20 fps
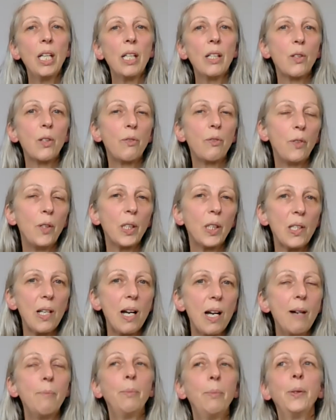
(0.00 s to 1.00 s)
So, for
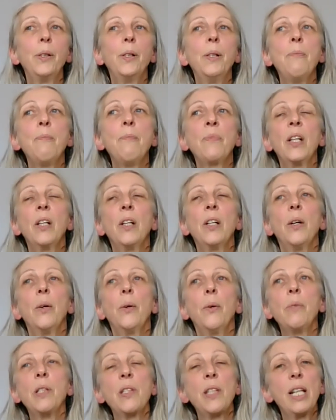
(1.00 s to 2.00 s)
example,
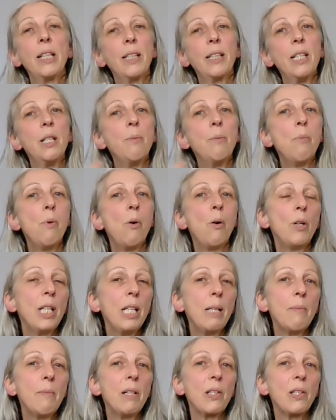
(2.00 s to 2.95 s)
we said in the morning